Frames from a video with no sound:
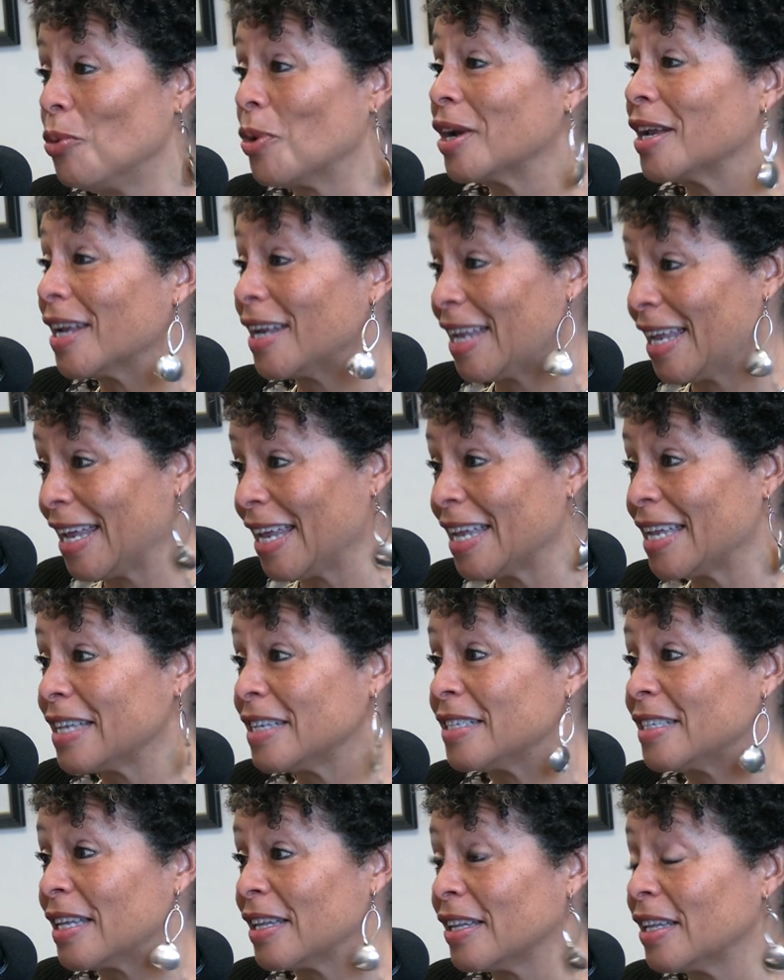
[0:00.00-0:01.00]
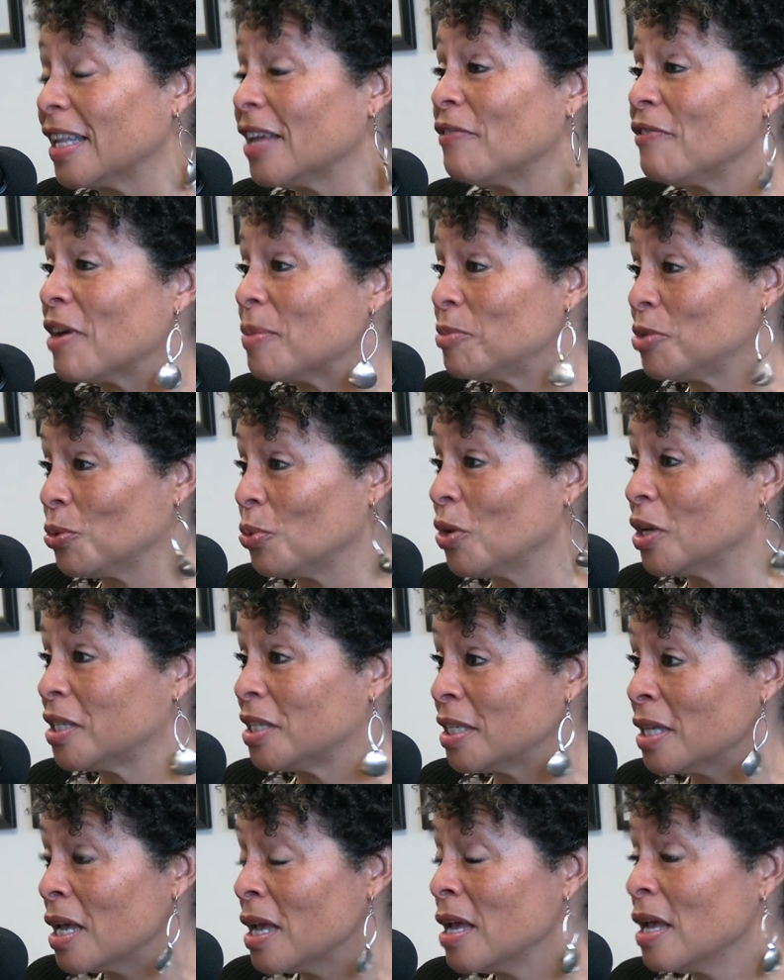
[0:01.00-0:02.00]
what it is and live up to
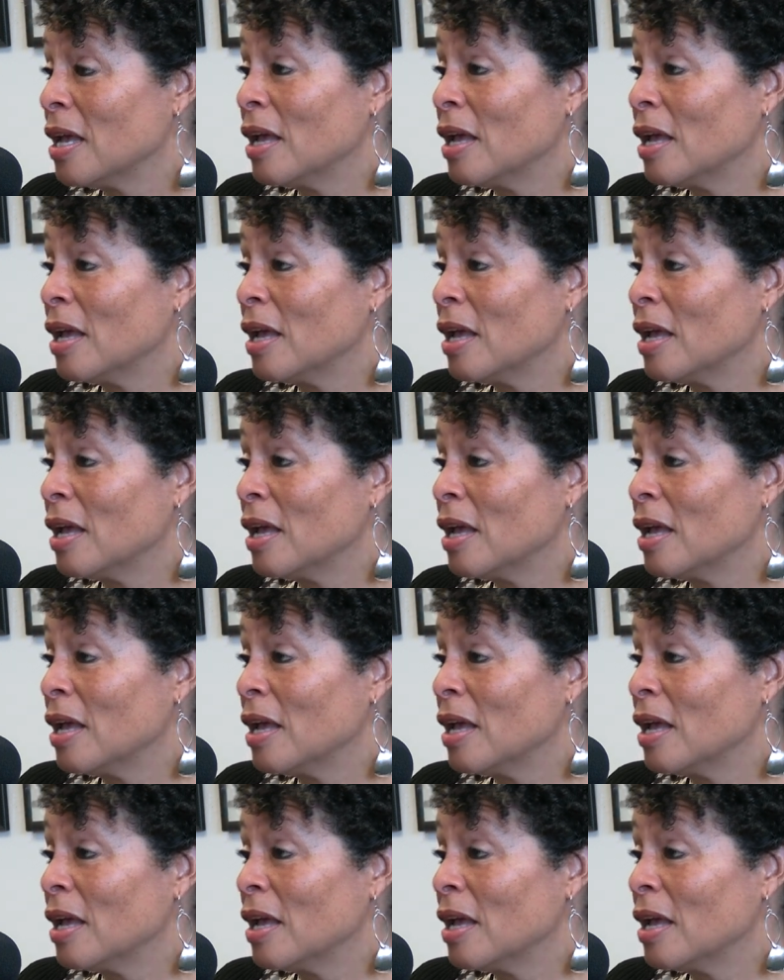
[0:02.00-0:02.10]
its,